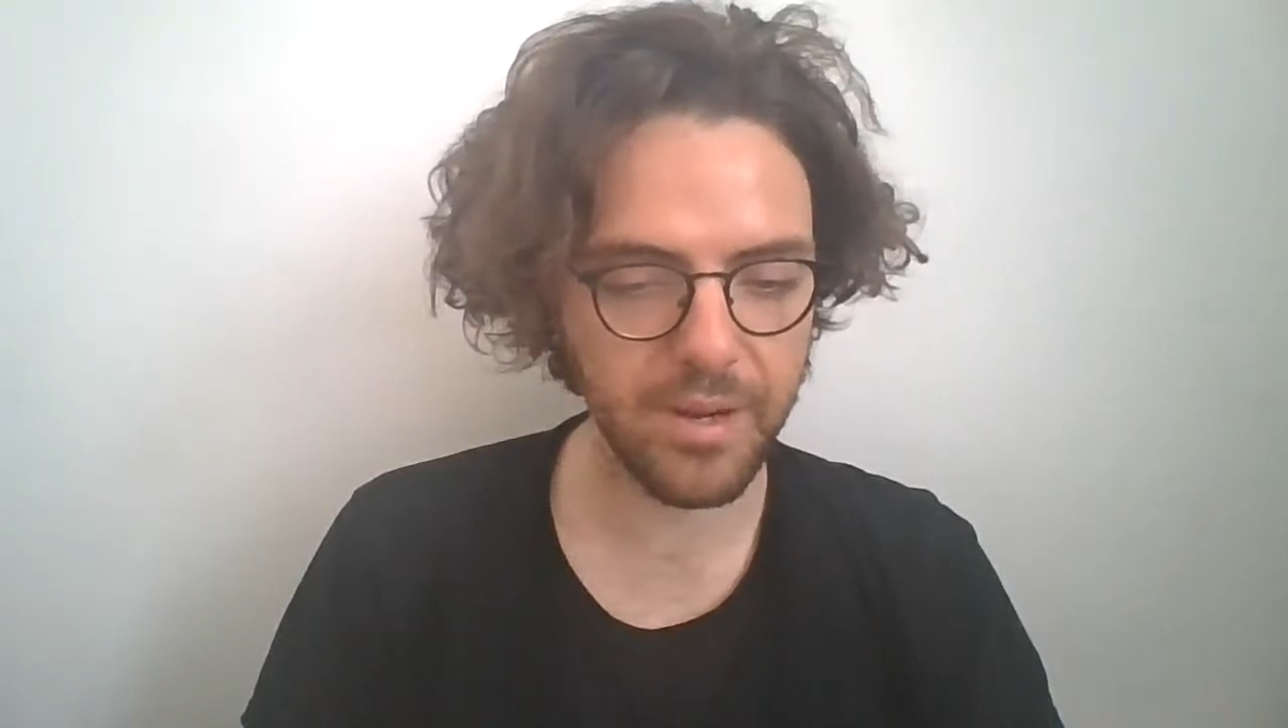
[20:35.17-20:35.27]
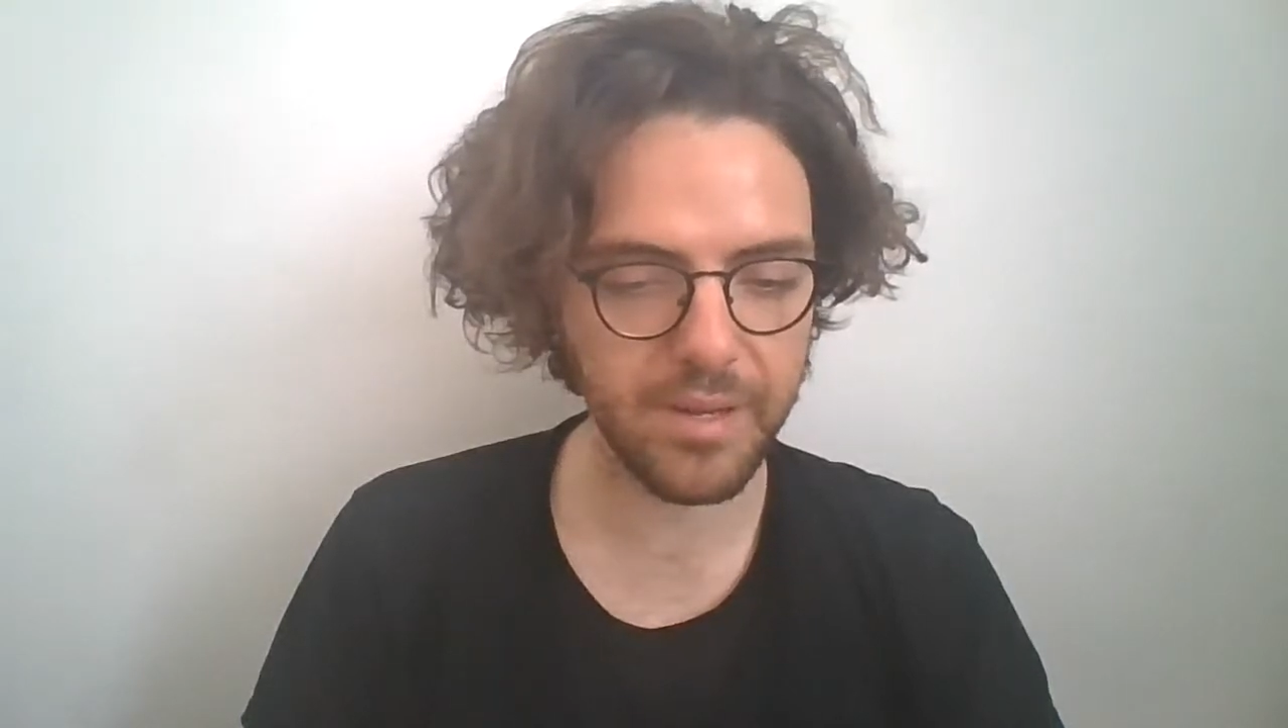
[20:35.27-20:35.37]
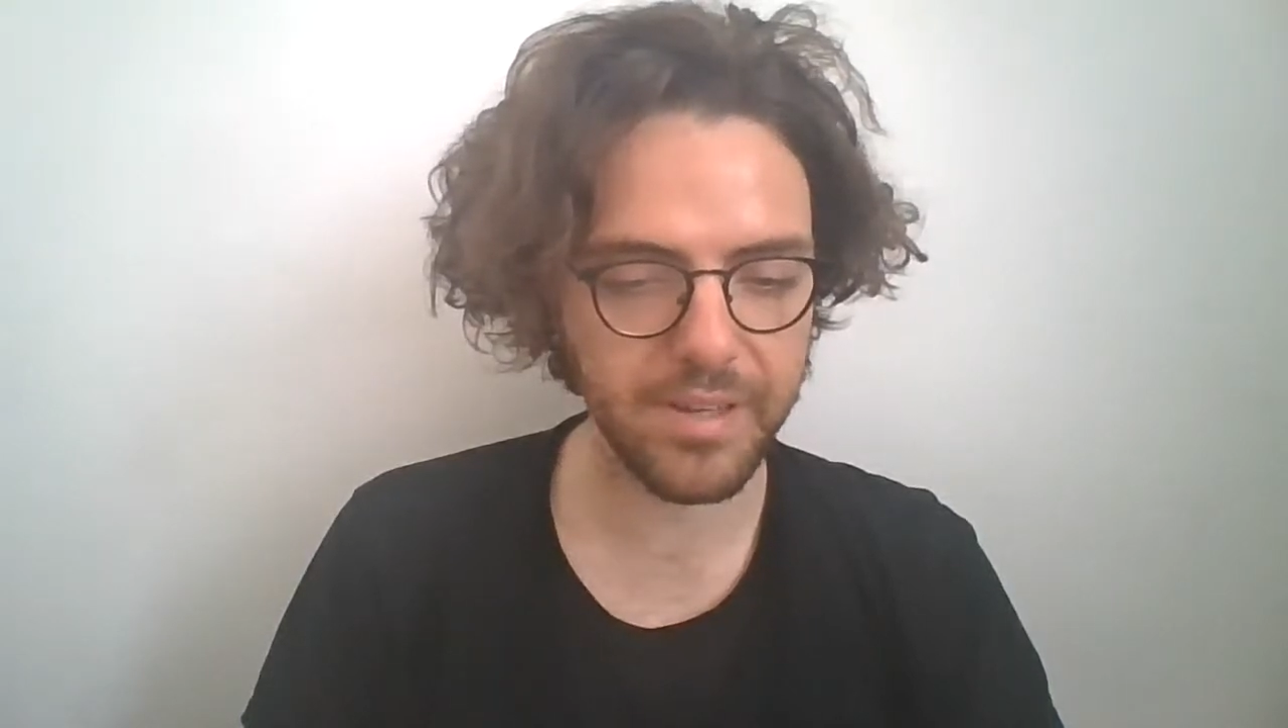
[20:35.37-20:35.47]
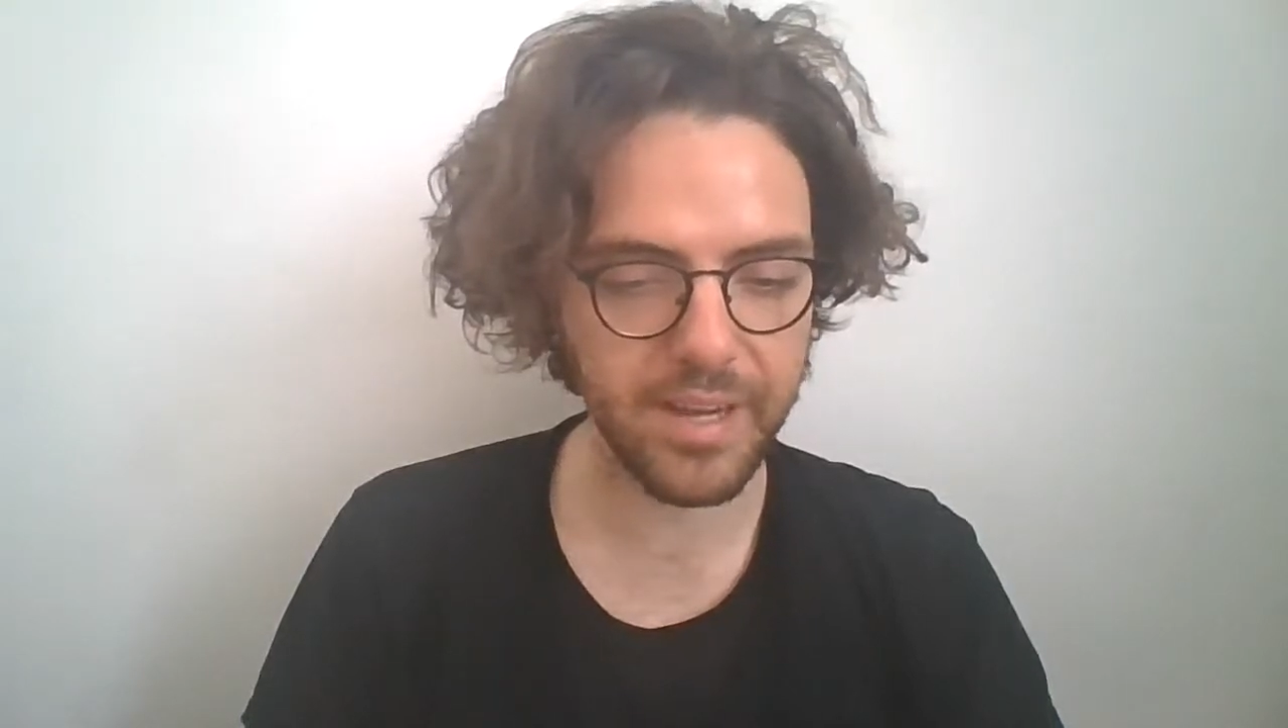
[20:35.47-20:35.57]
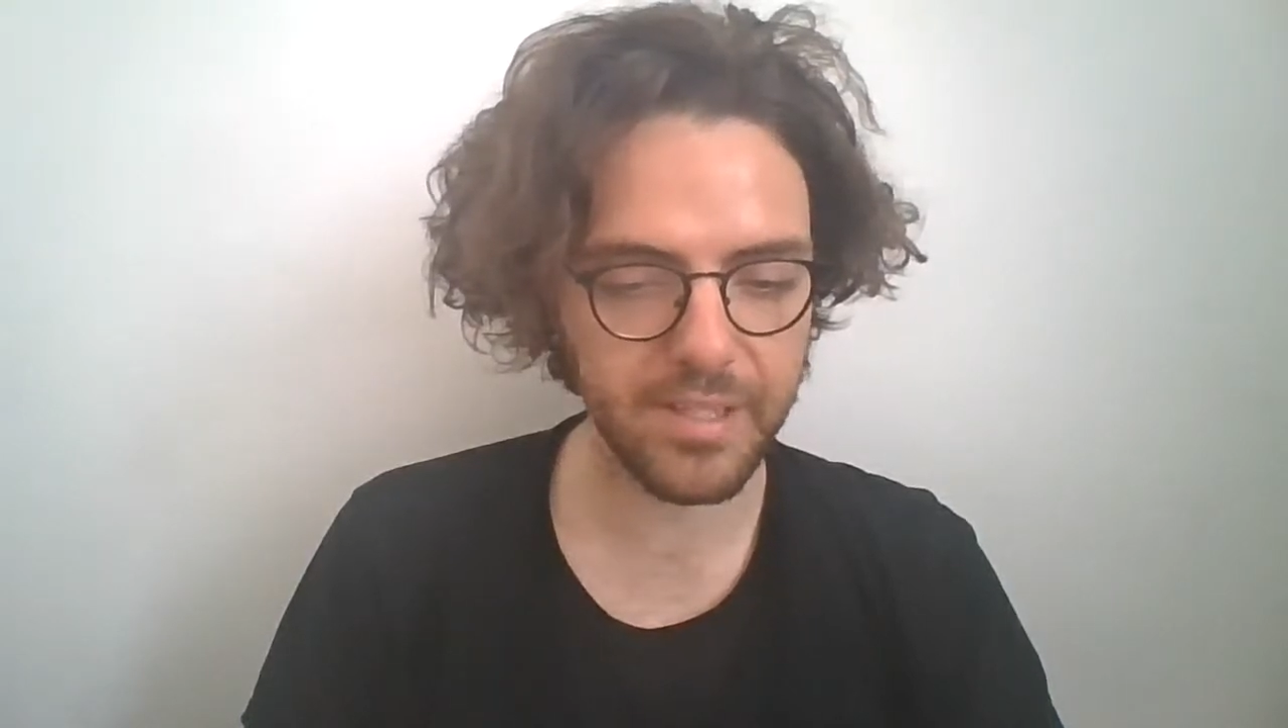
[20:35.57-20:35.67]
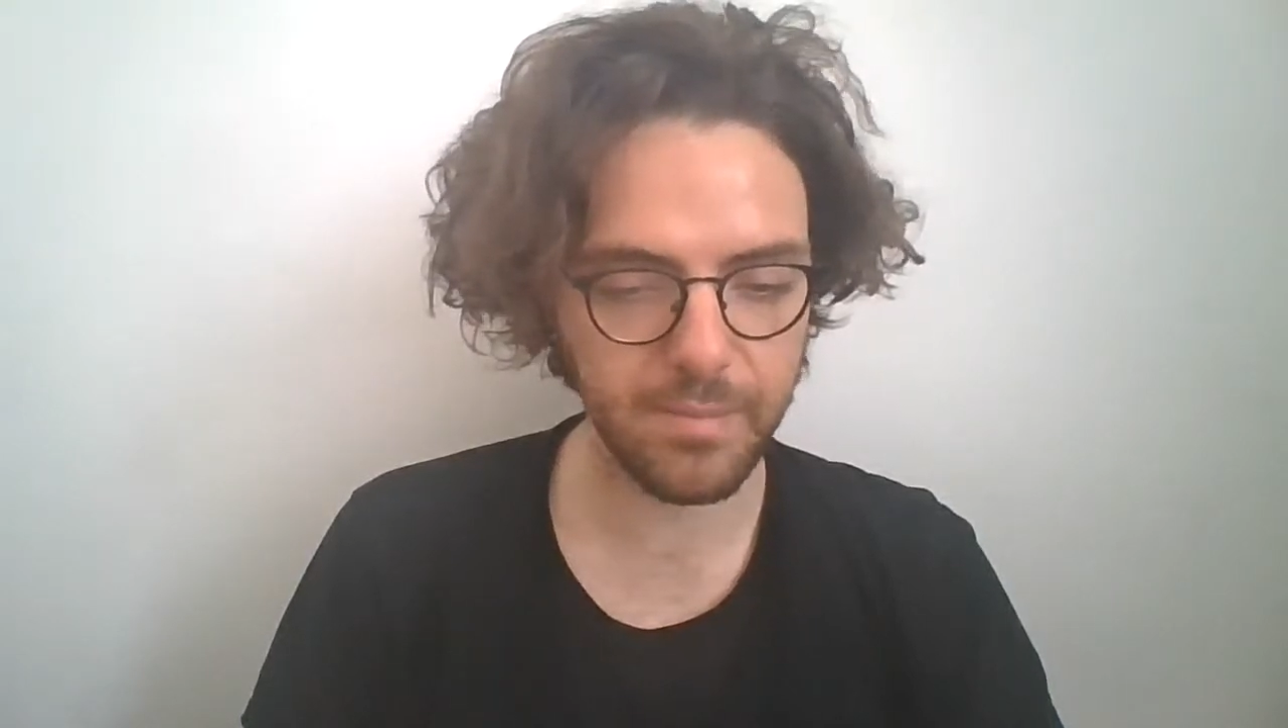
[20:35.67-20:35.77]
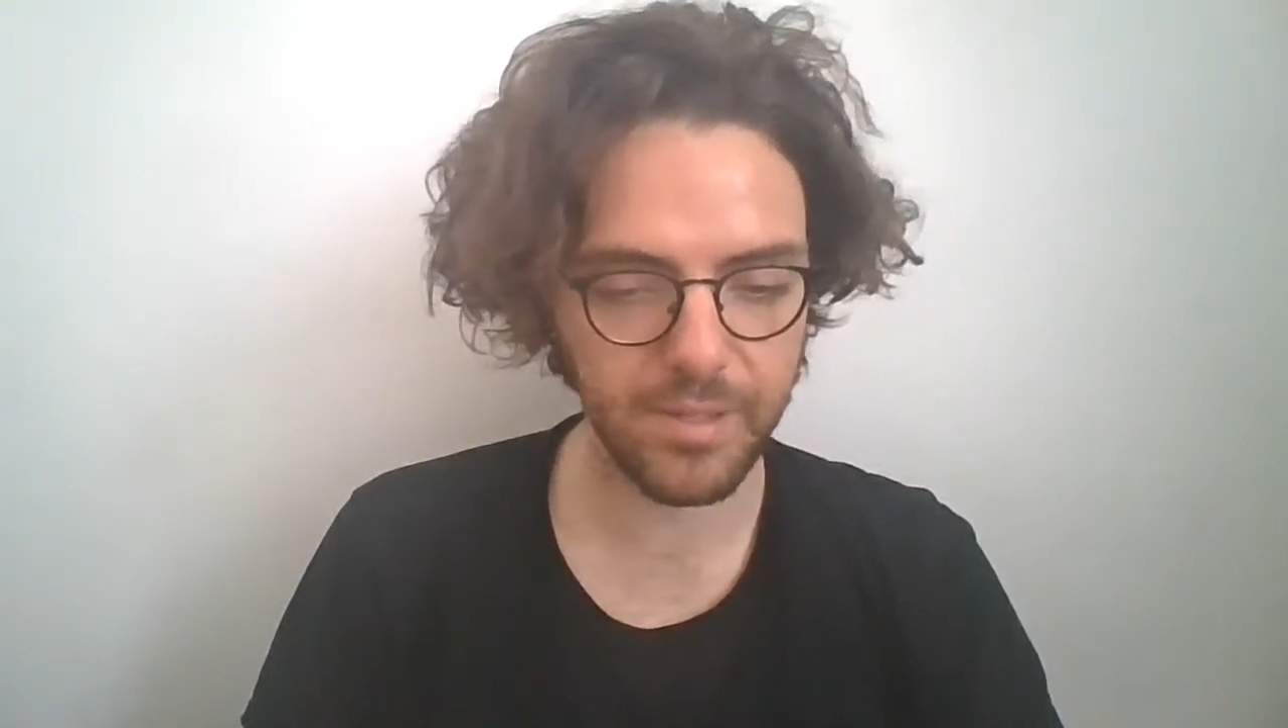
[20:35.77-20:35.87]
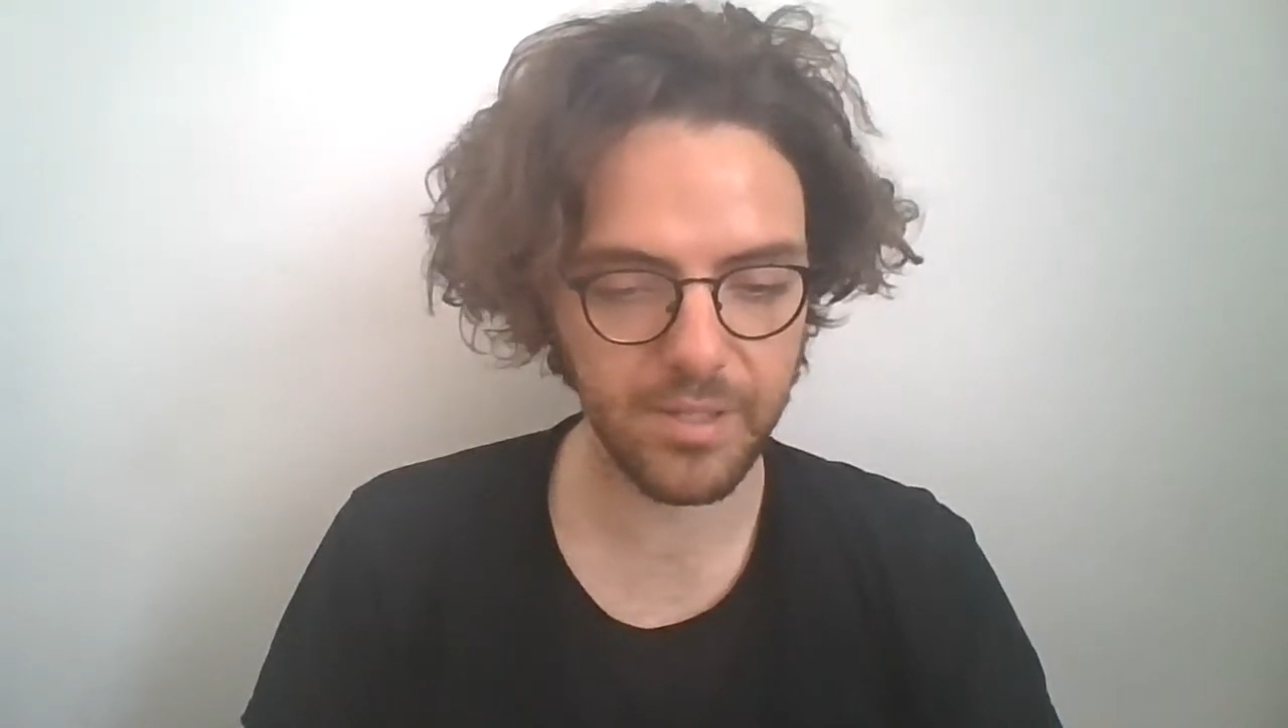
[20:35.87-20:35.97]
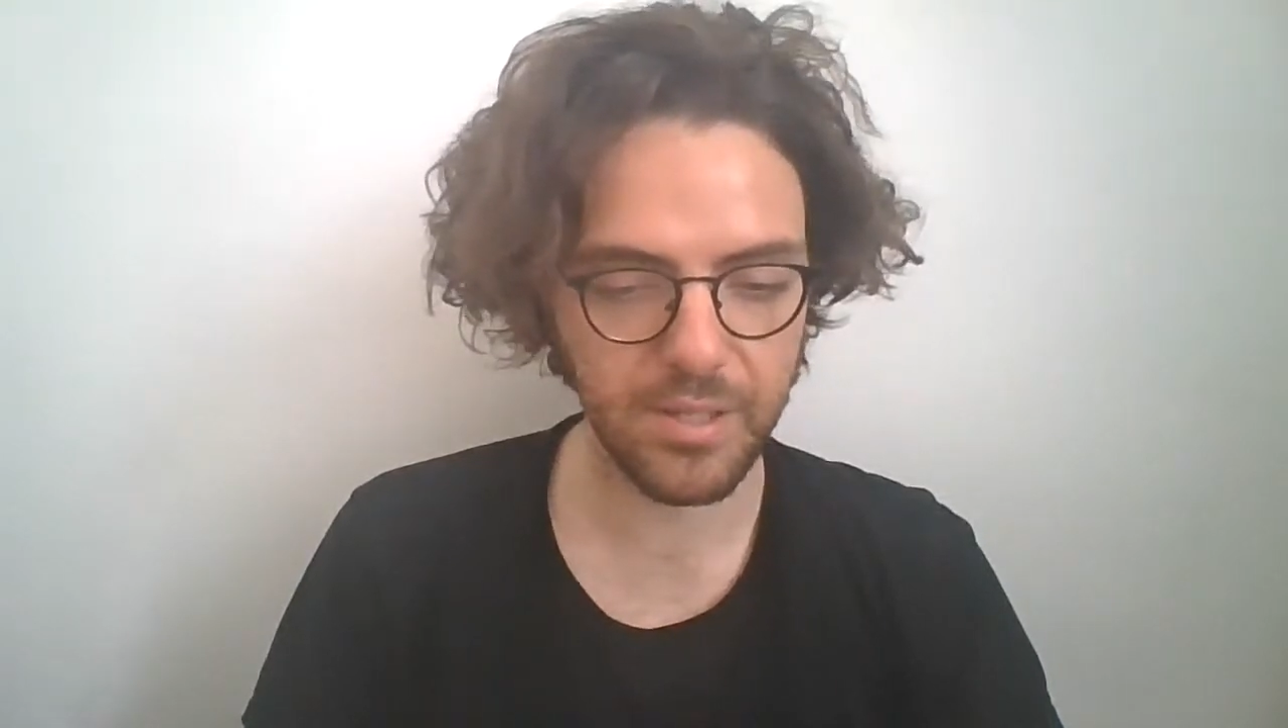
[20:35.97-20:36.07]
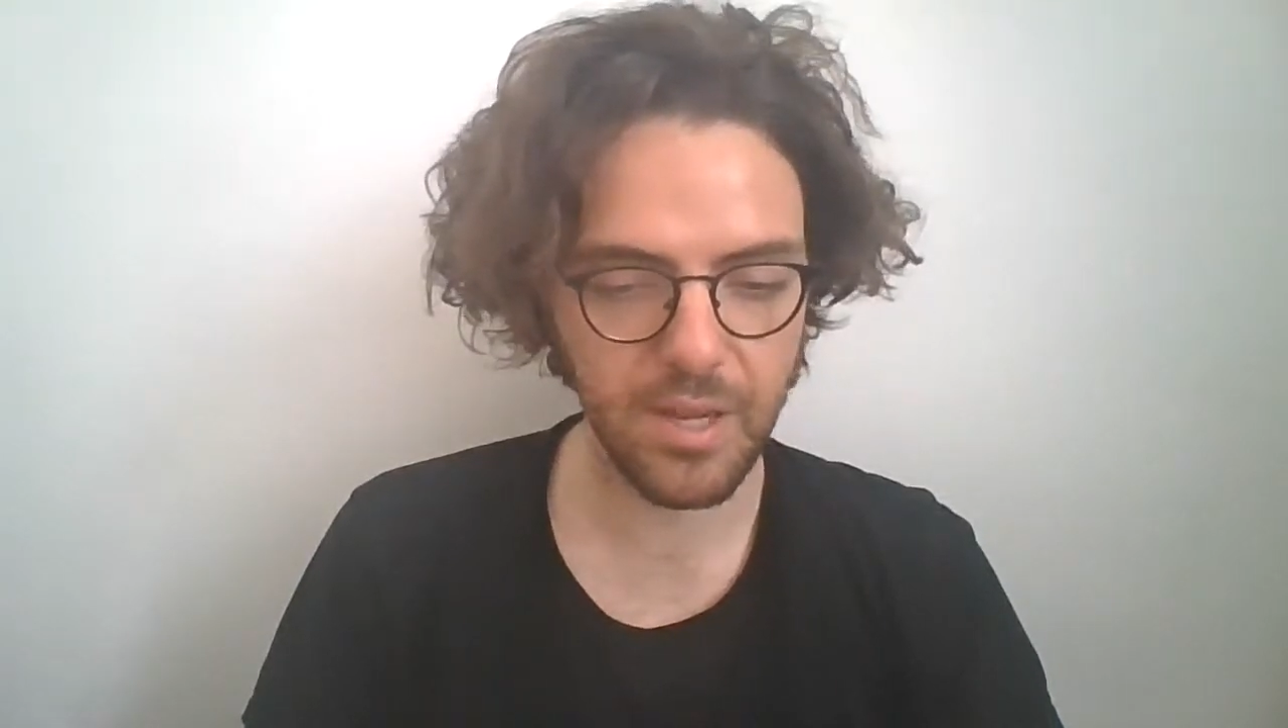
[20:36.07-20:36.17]

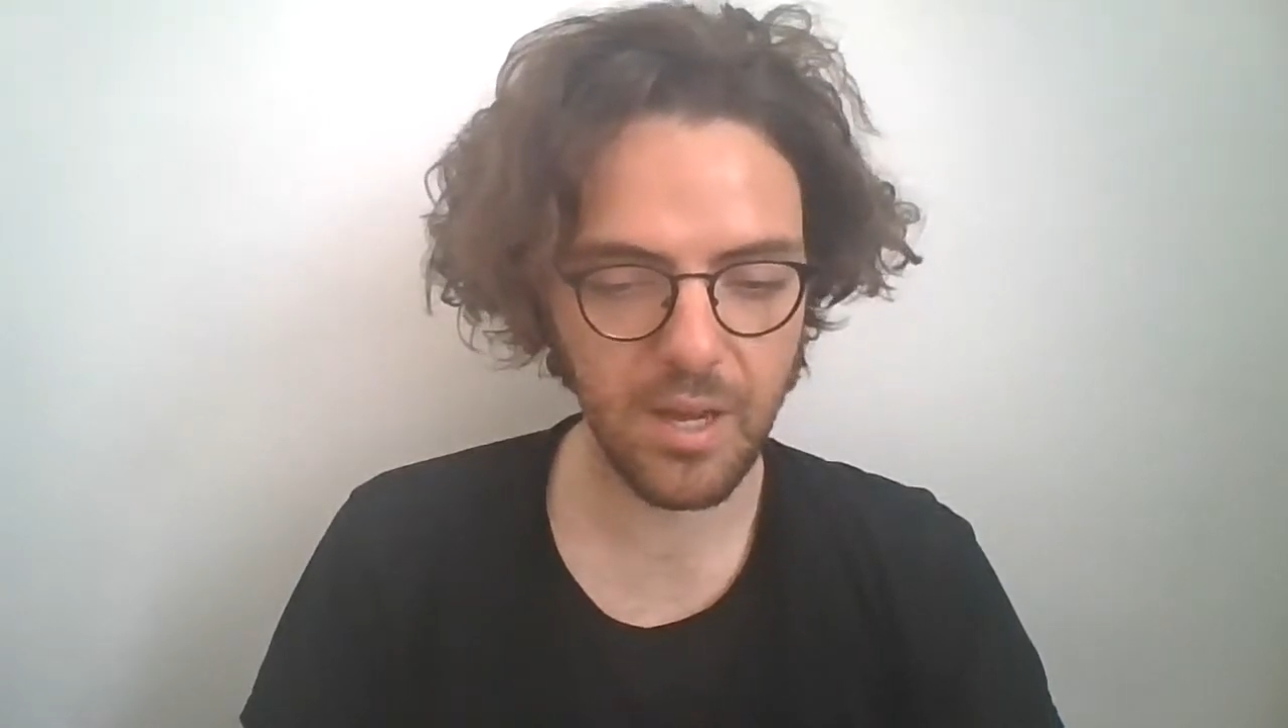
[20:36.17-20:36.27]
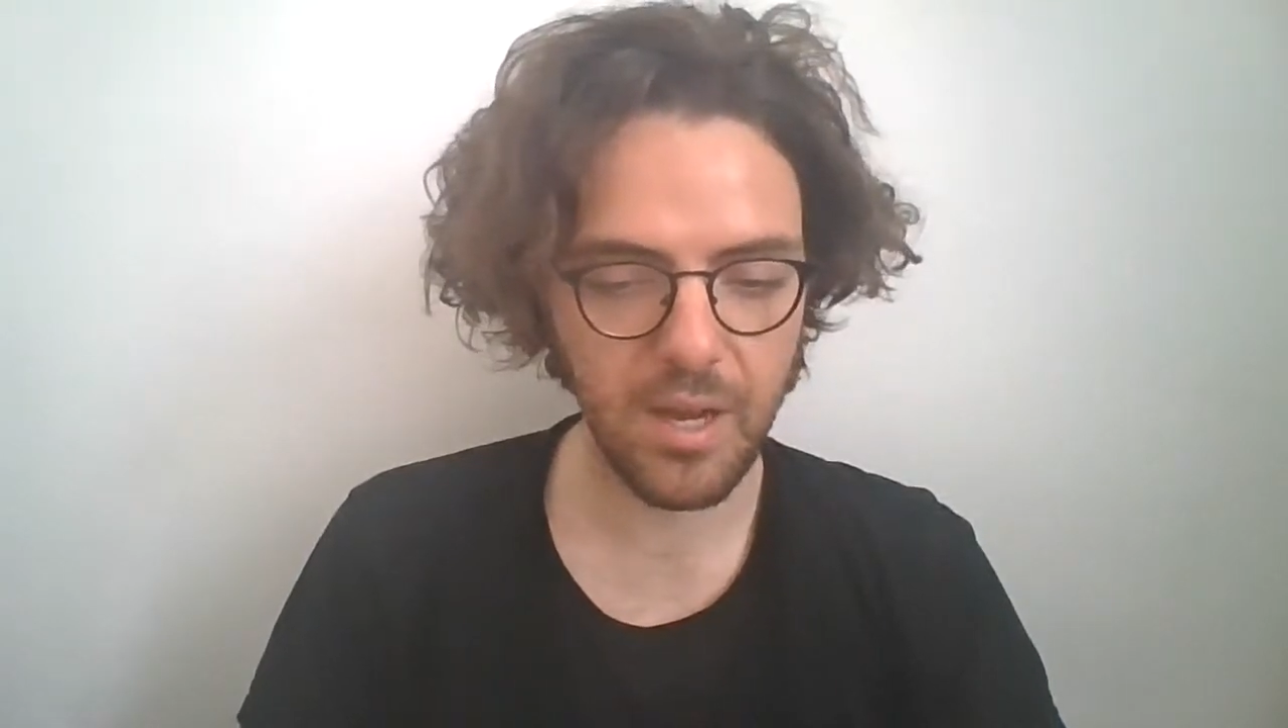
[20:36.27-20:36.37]
enticement,